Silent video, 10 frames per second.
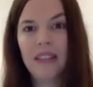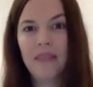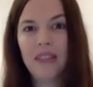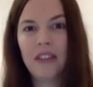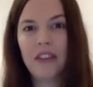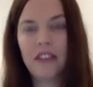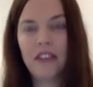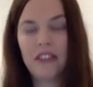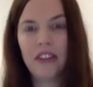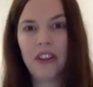So
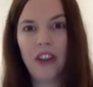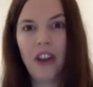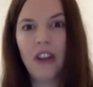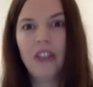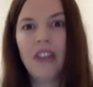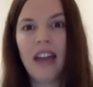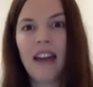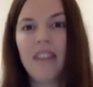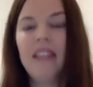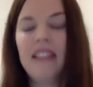for her to
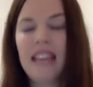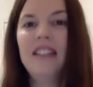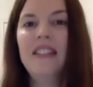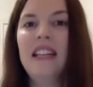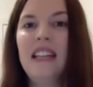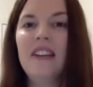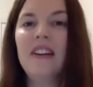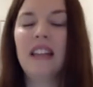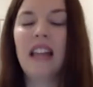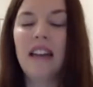have this energy in
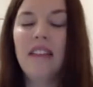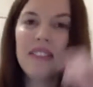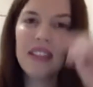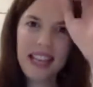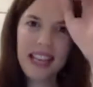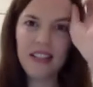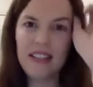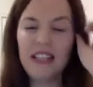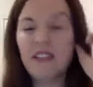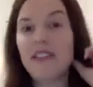her life
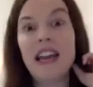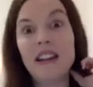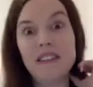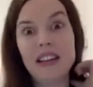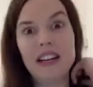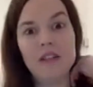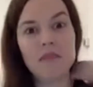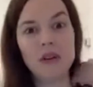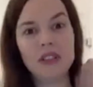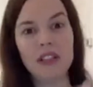is very, very
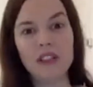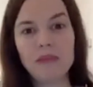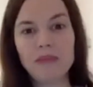important.